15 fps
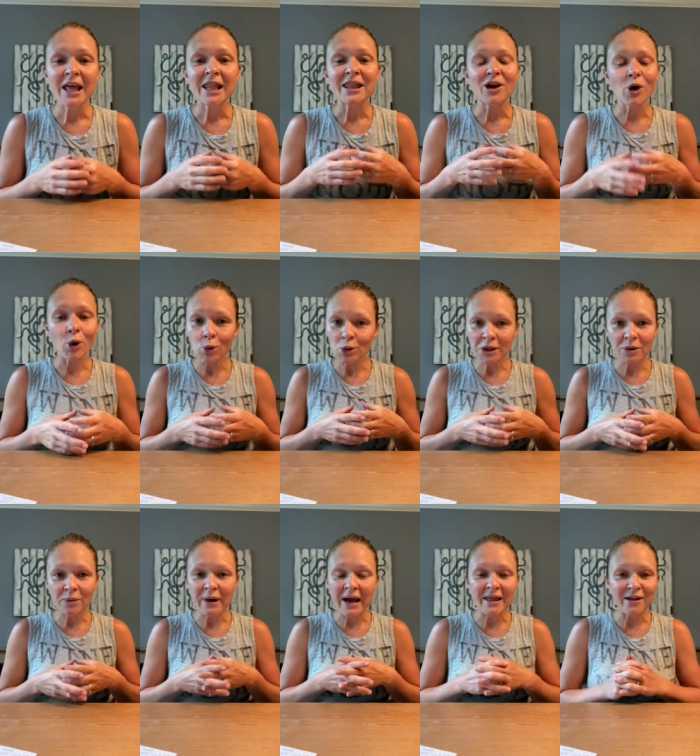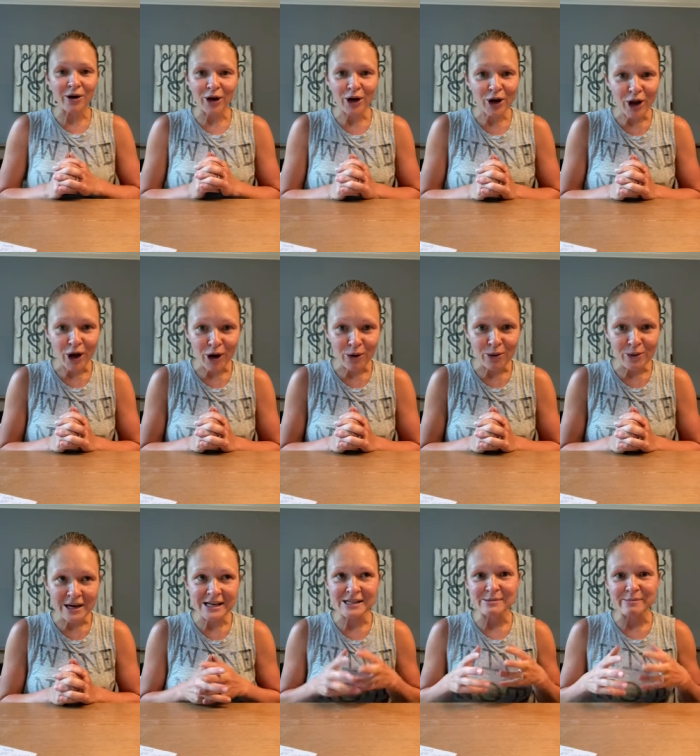The only way they're going to know
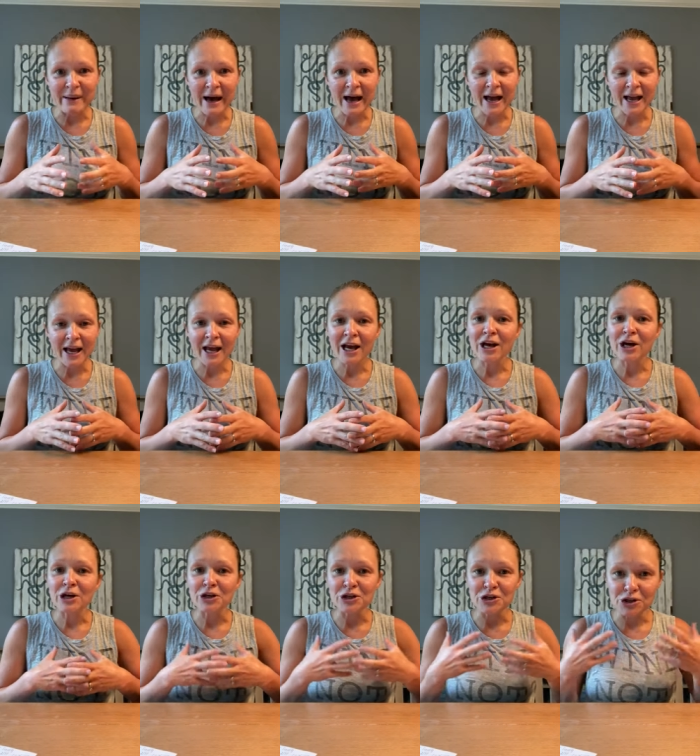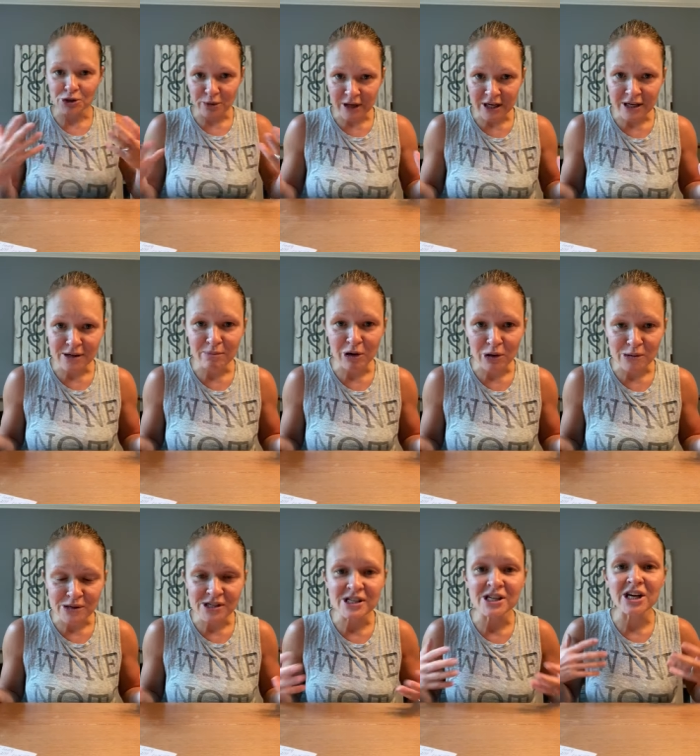is by doing a
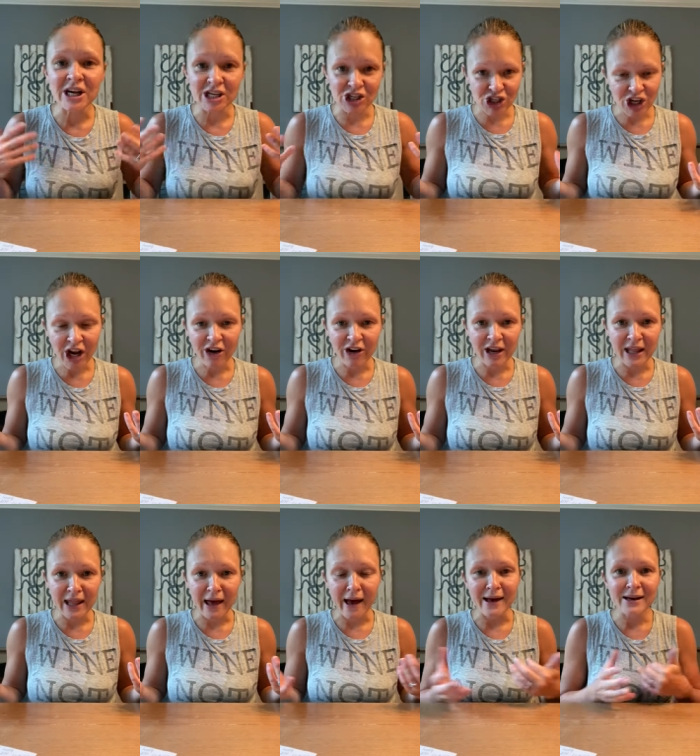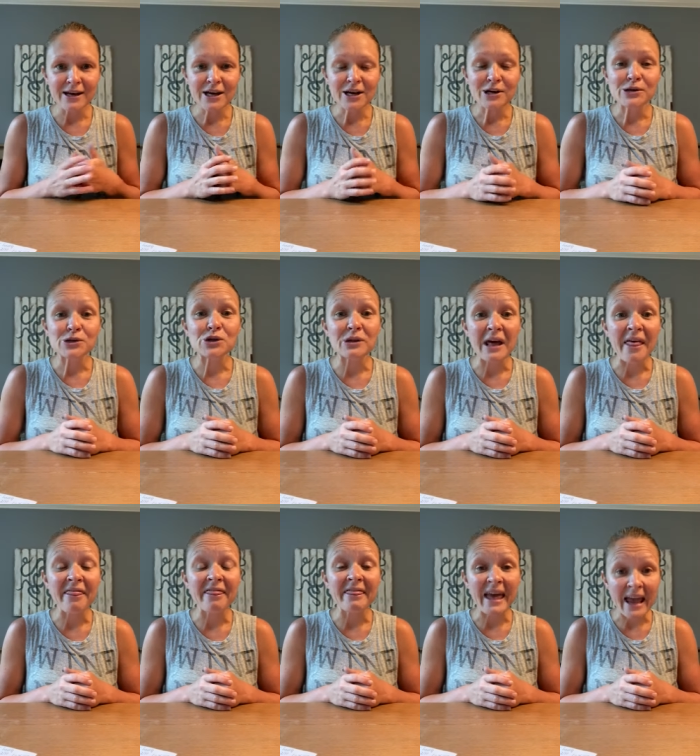post and sharing that so
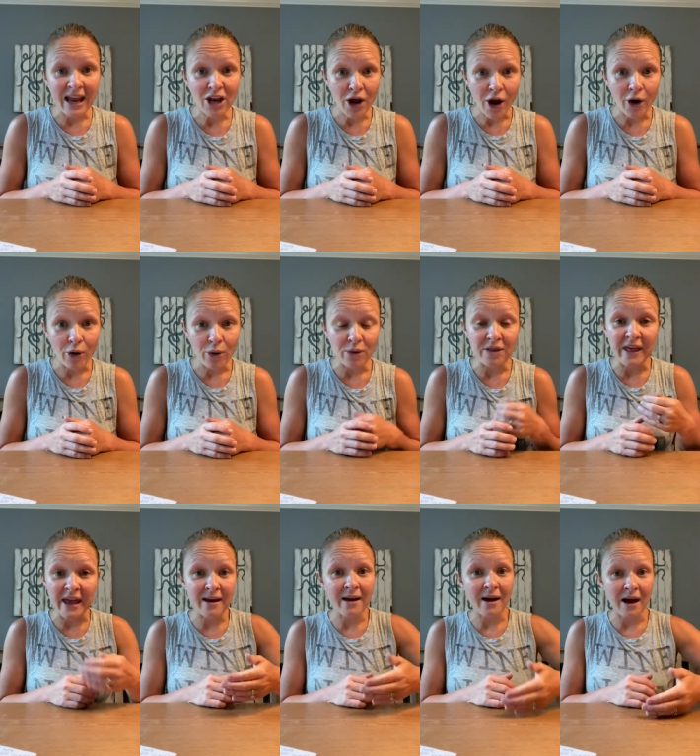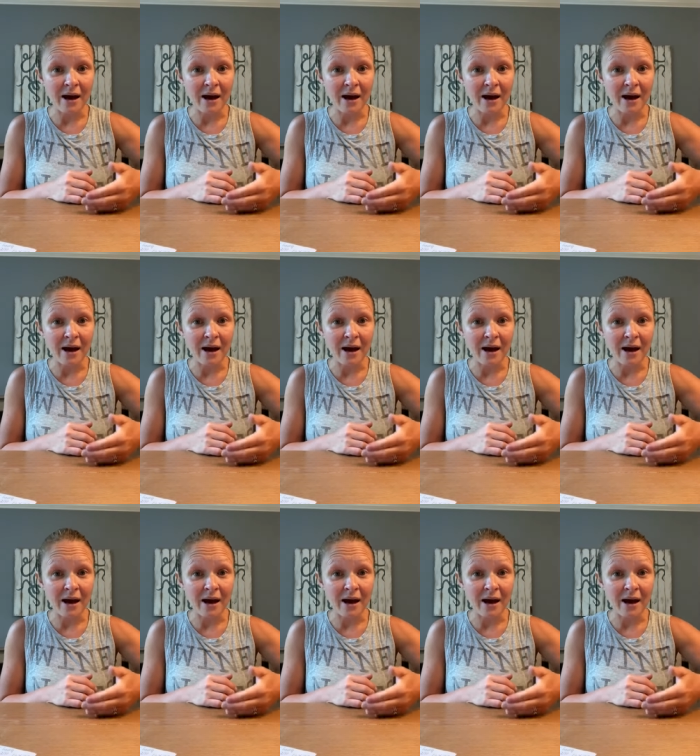that they know they can